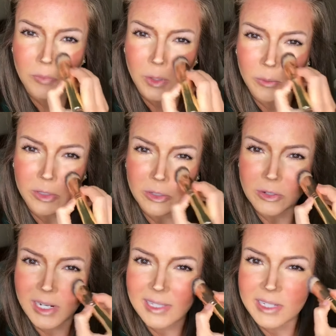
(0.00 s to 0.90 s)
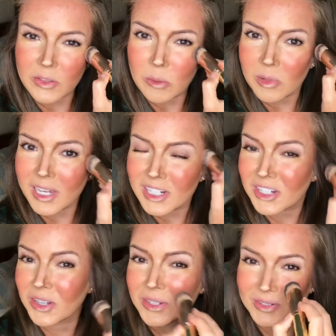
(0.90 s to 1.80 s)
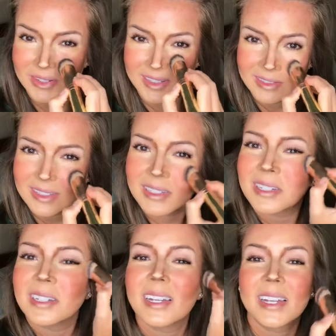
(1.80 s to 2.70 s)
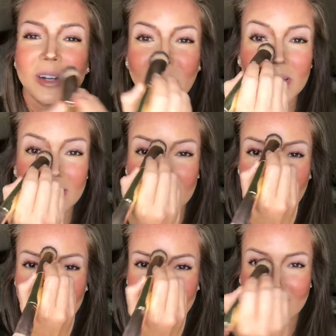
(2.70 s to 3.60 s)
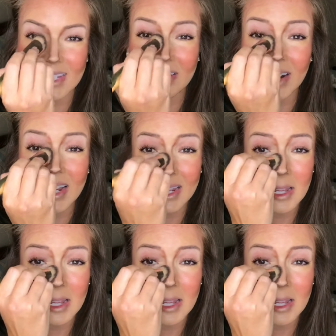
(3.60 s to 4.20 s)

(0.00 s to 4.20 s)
I'm a little crazy on the blush. Well, at least you can see it, right?